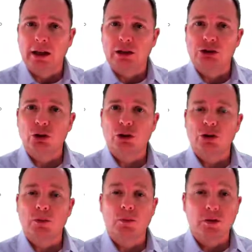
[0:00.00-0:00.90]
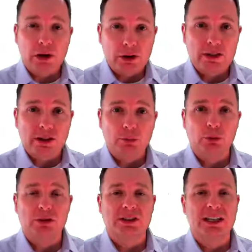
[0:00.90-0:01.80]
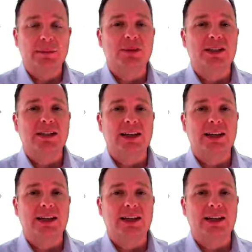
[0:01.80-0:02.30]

and show you some very simple tips and